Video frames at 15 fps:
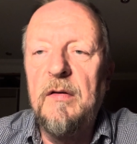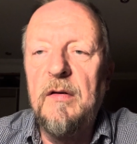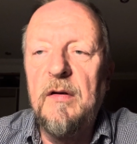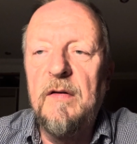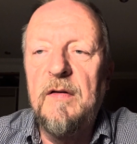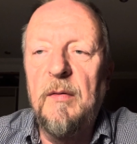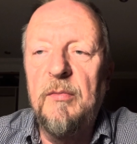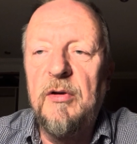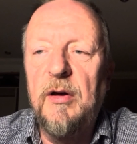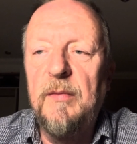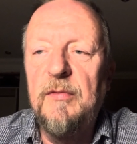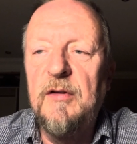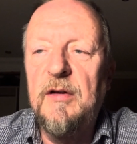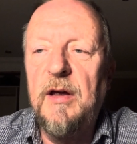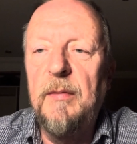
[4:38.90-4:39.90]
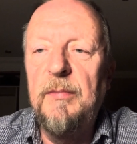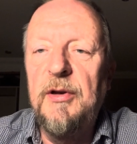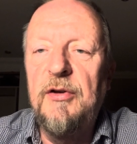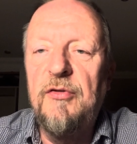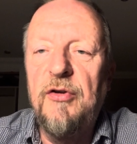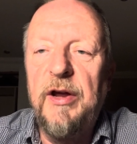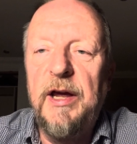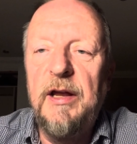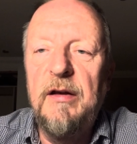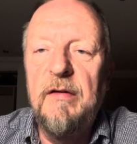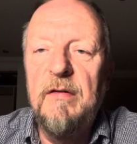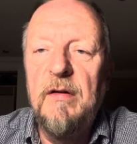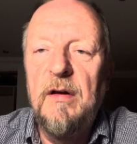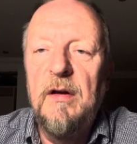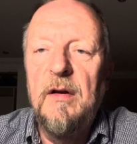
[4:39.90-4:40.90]
sometimes it can be
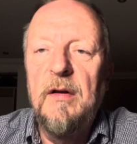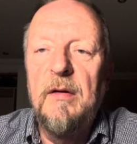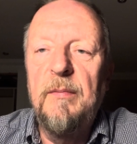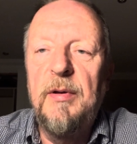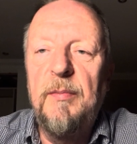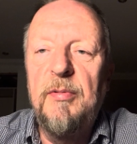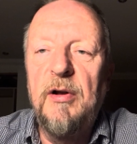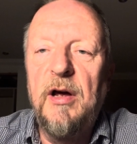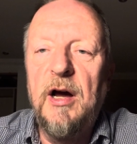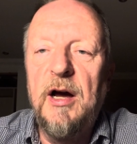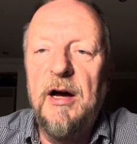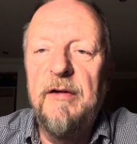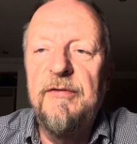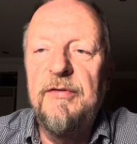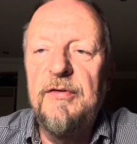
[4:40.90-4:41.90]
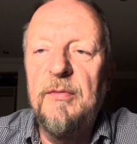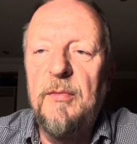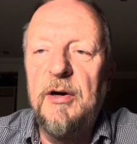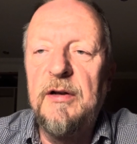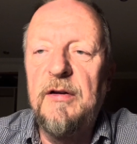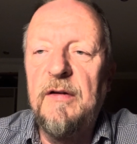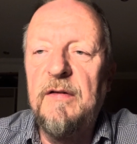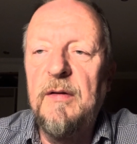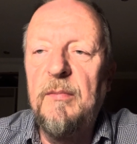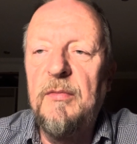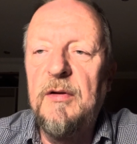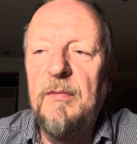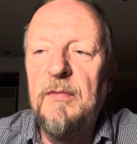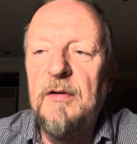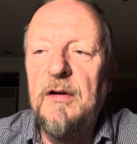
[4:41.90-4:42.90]
trained. People have somatic
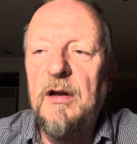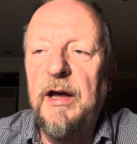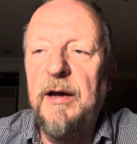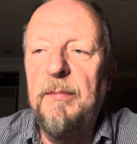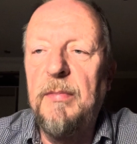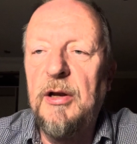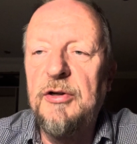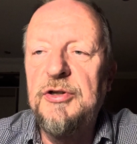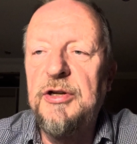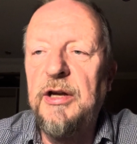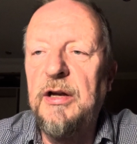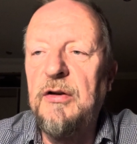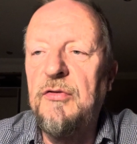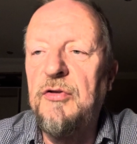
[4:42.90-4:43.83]
symptoms like blushing,